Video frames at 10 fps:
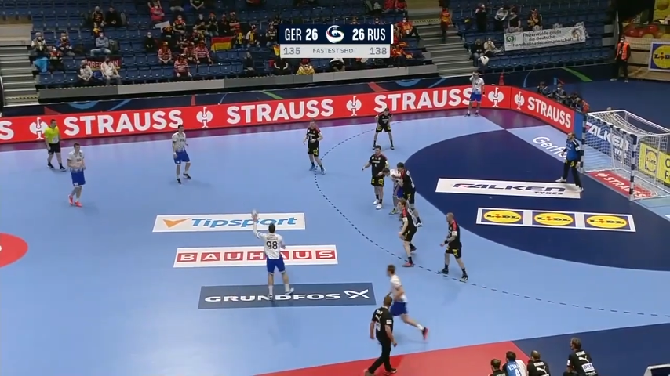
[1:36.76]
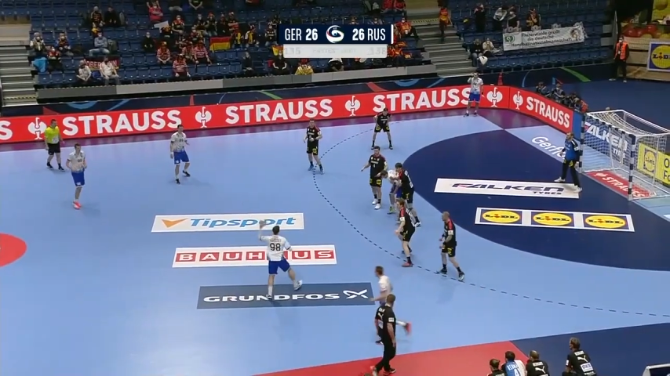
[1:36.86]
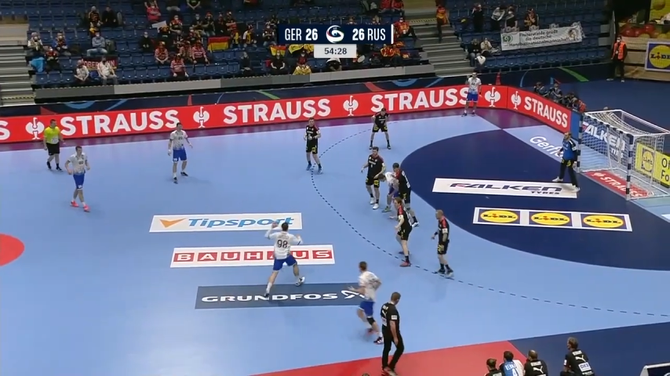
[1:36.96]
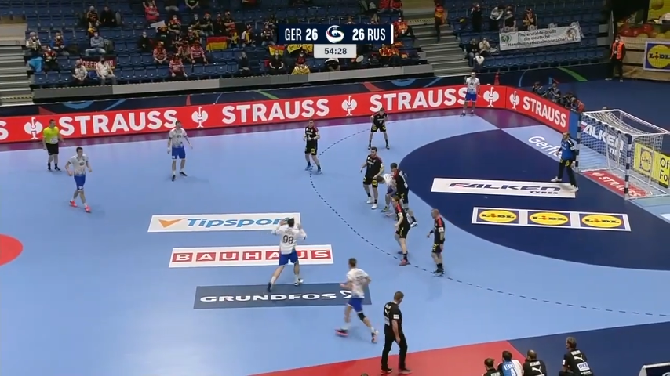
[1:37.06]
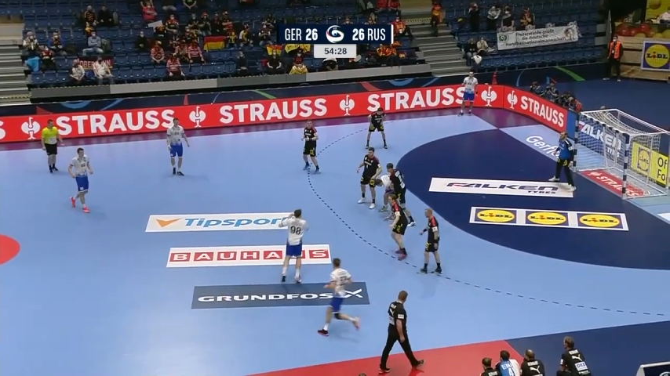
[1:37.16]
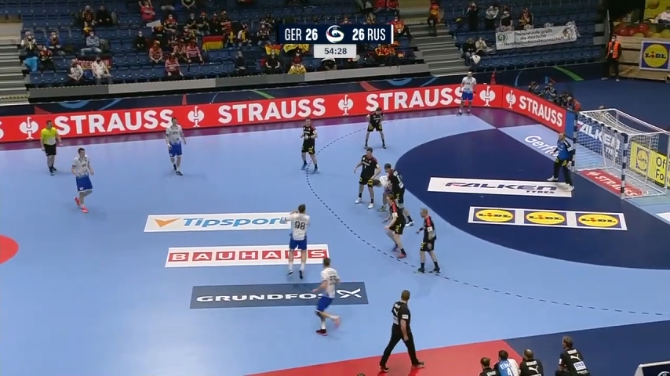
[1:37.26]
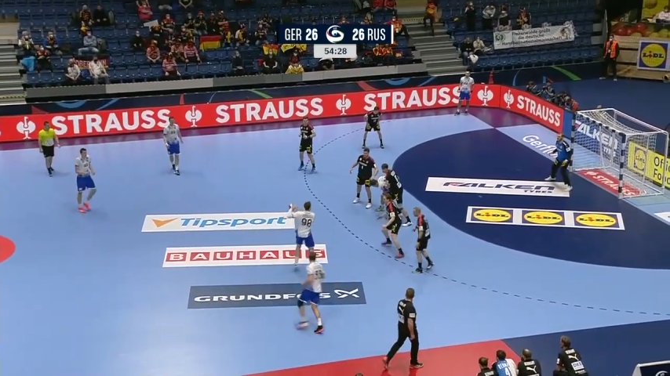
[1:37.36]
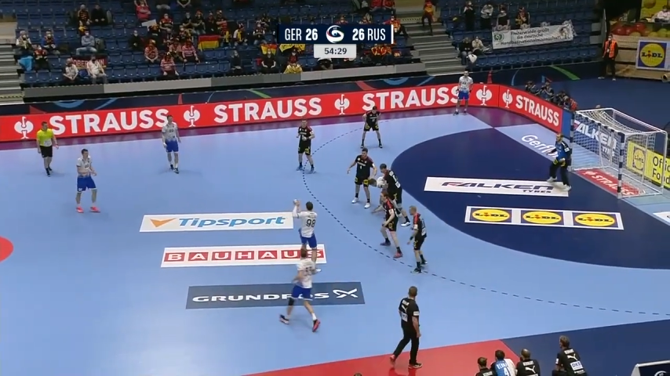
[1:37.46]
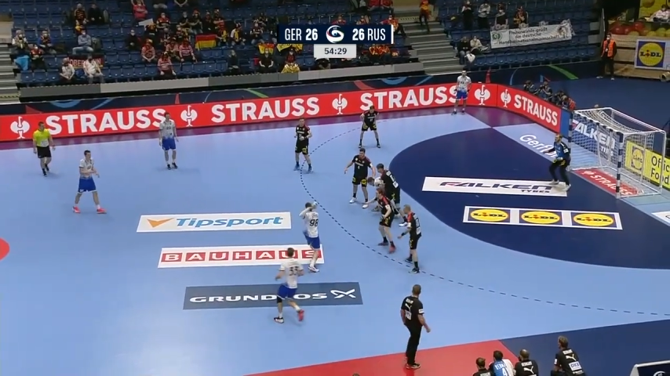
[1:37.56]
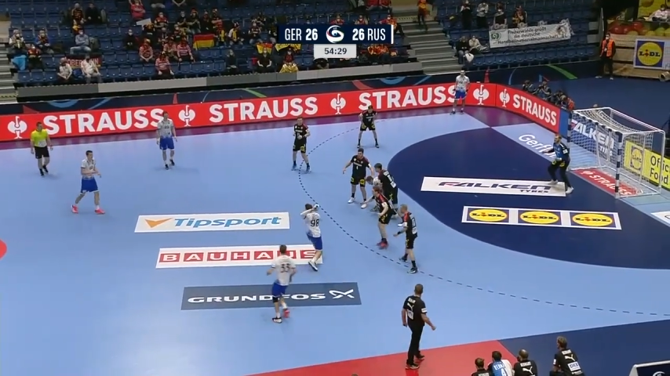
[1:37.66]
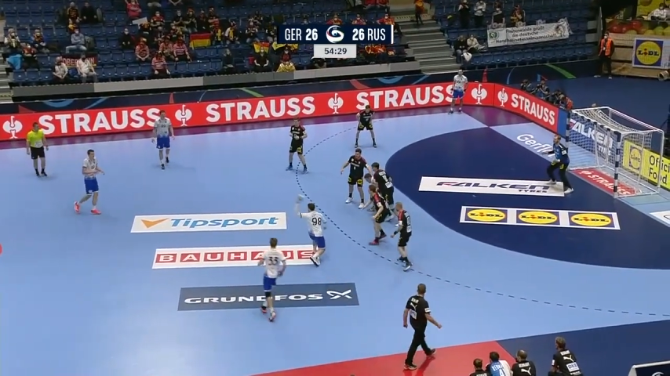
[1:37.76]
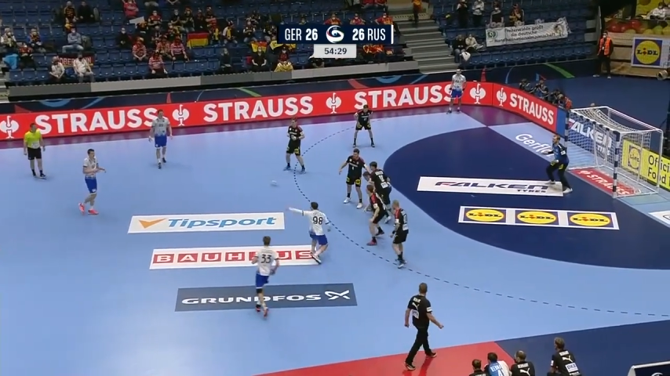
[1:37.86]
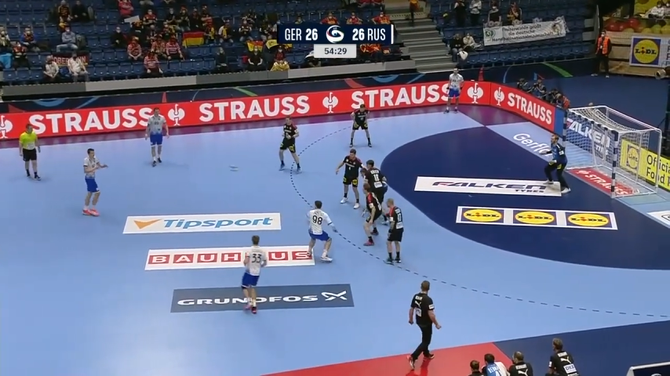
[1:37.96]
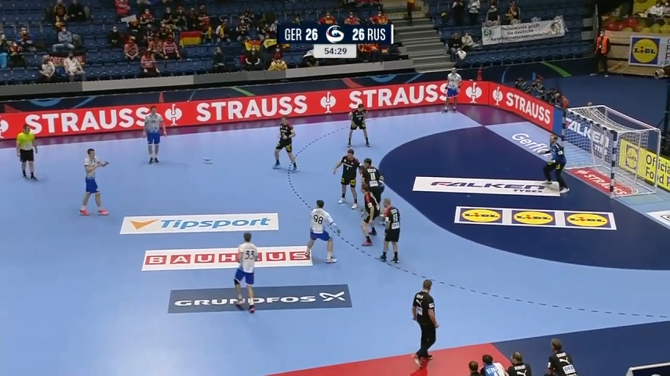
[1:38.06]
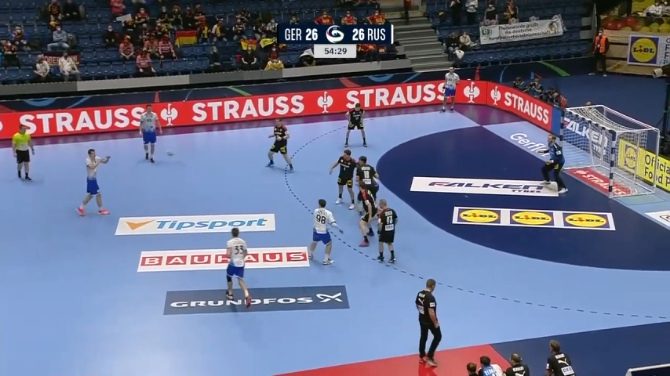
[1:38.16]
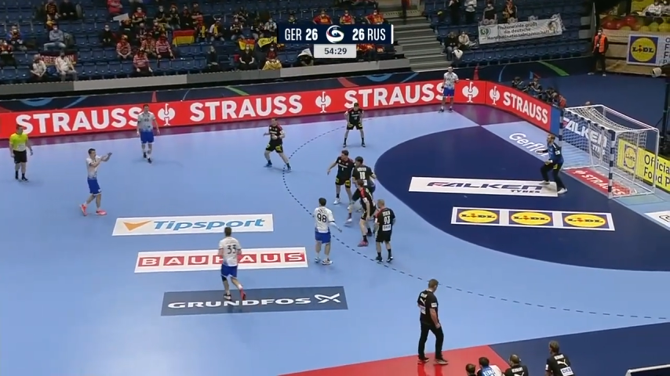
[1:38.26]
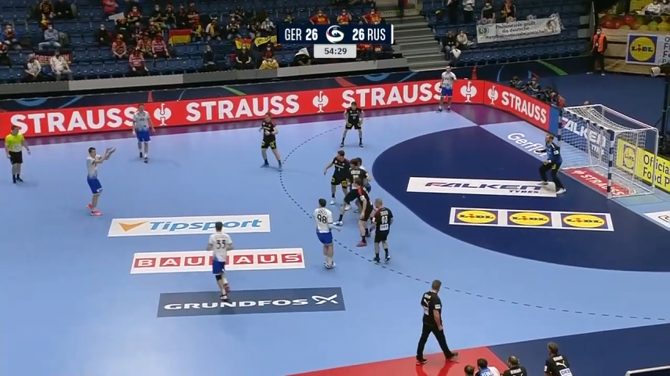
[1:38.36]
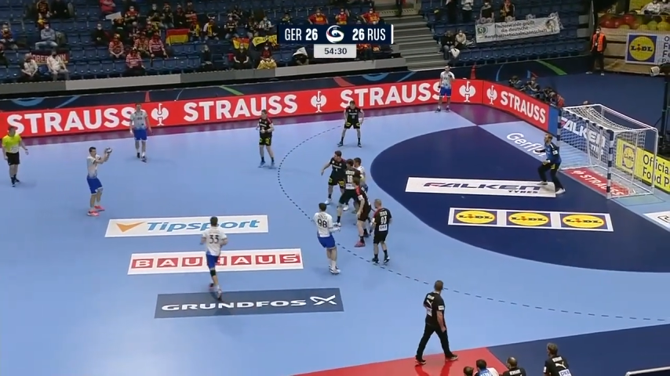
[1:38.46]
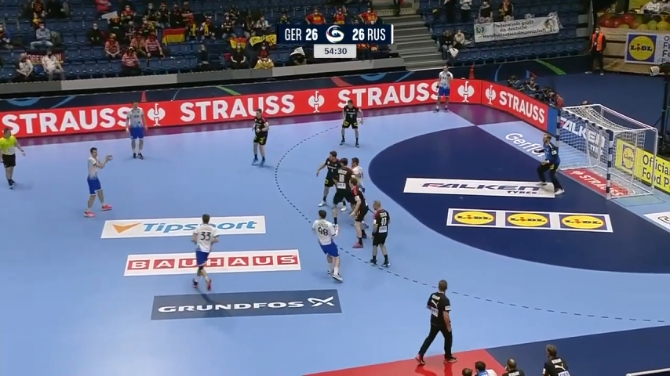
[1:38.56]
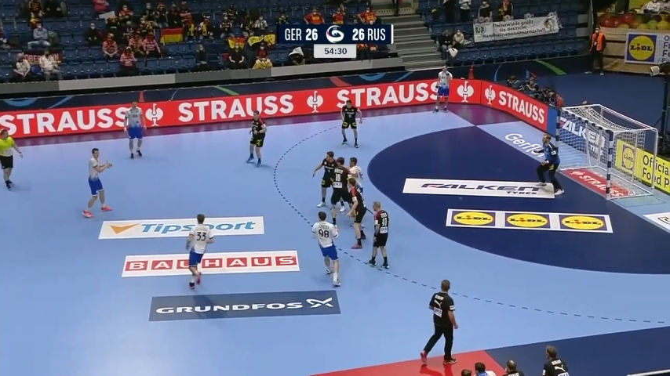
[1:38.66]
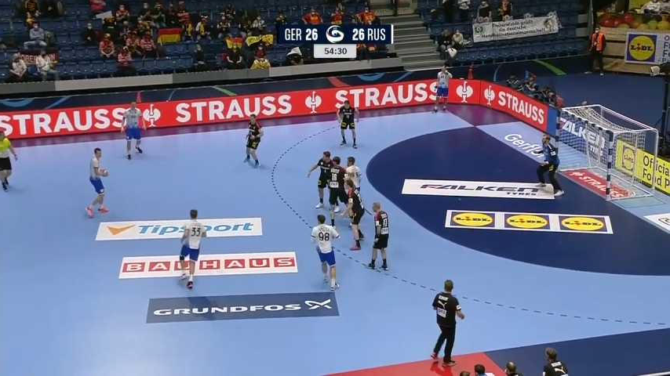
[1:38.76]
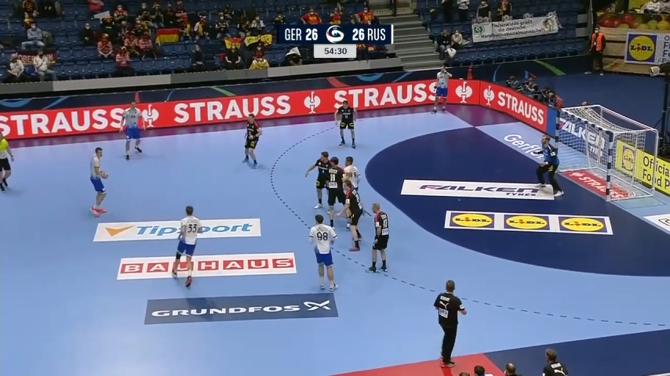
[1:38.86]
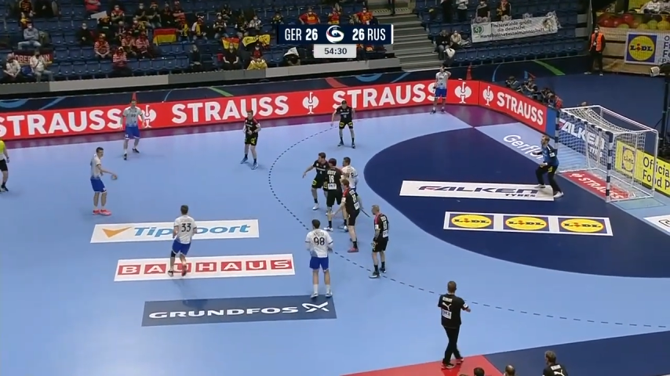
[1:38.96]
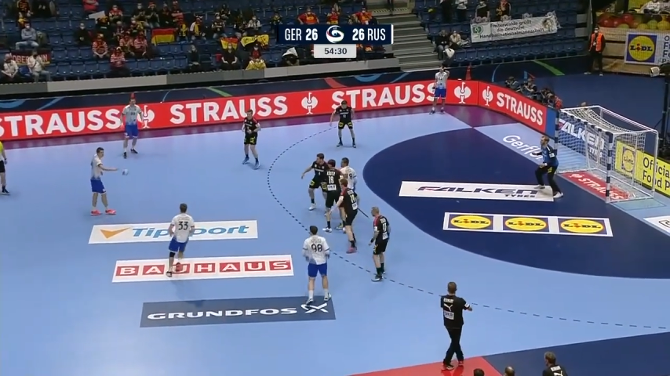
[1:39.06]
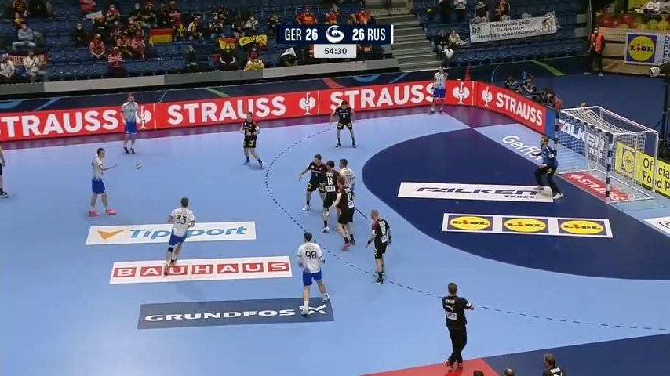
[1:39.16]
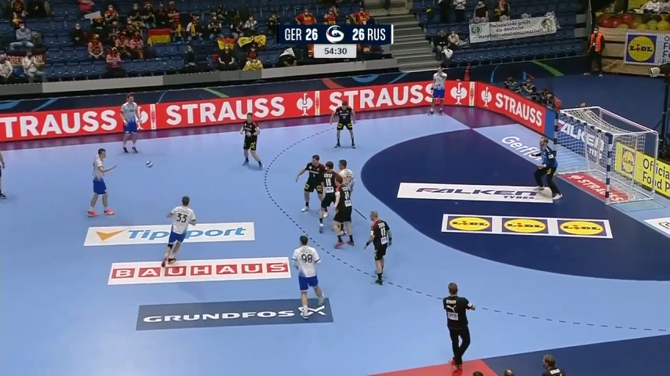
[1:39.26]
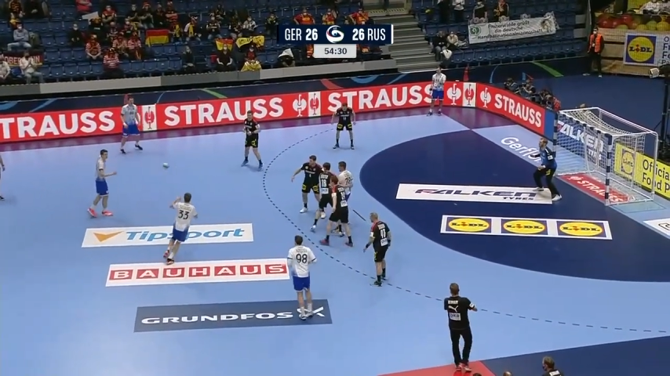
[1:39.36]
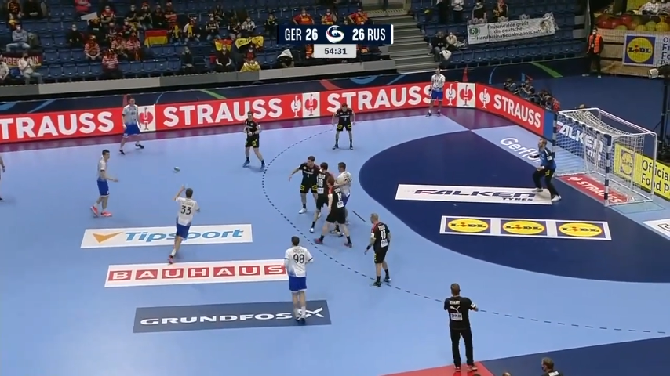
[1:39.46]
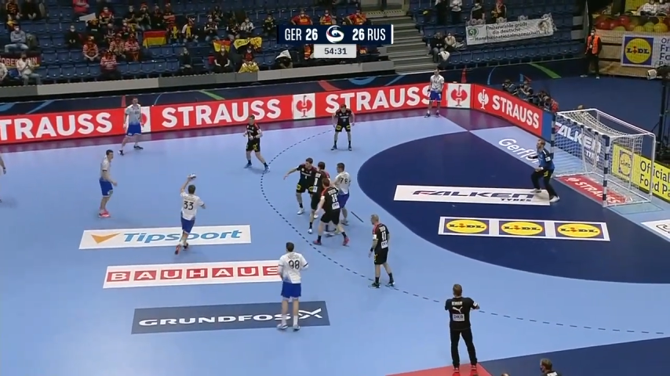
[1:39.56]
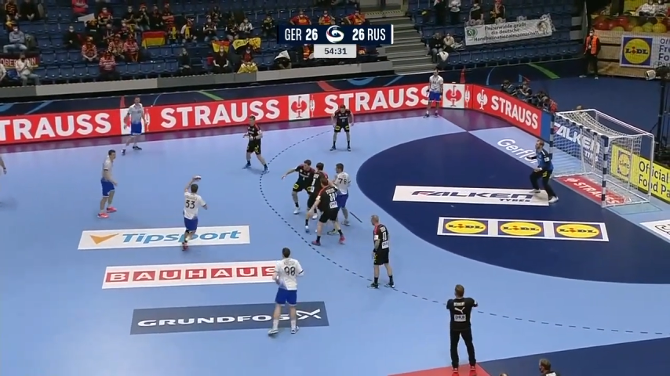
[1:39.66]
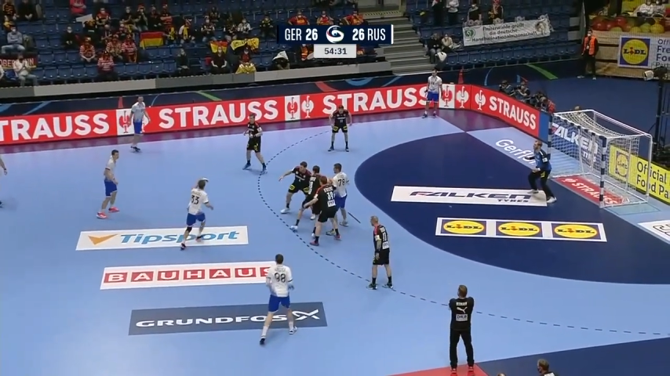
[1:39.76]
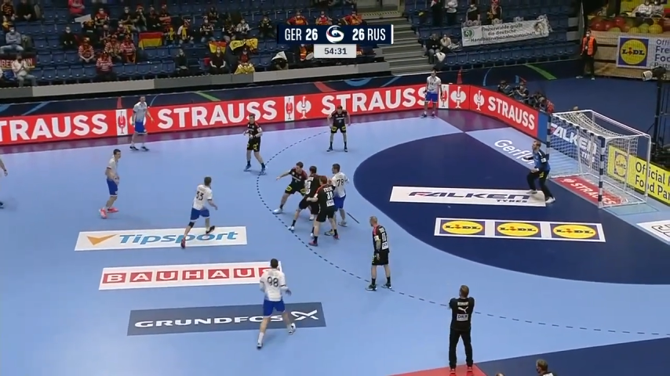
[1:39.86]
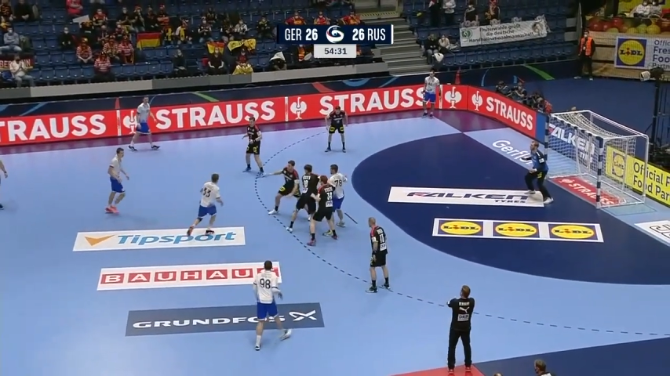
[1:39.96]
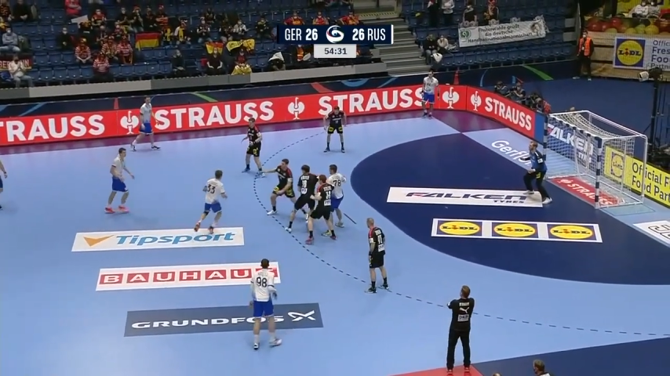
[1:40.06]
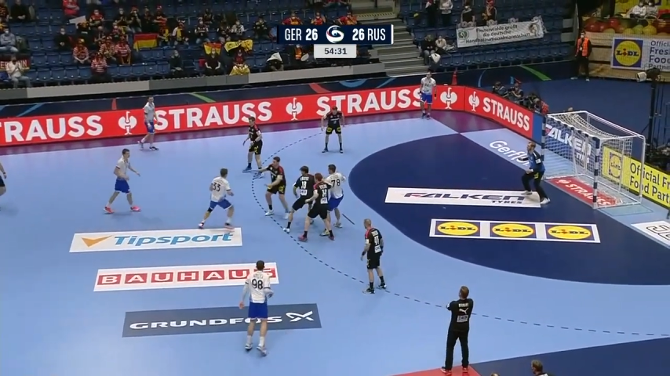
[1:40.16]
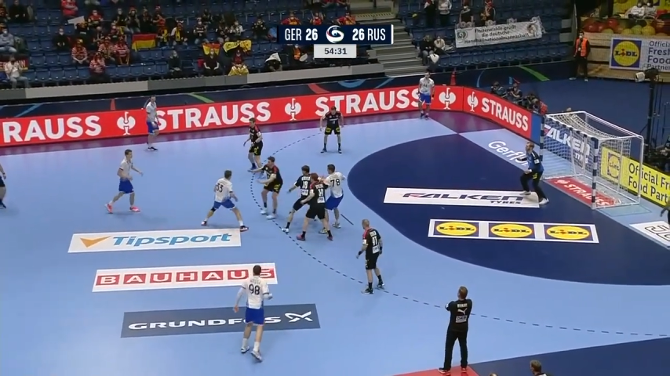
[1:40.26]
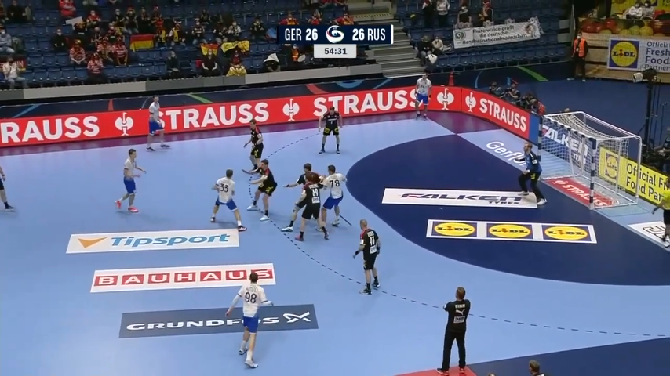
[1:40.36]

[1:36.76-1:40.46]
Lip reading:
Nobody's mouth can be seen.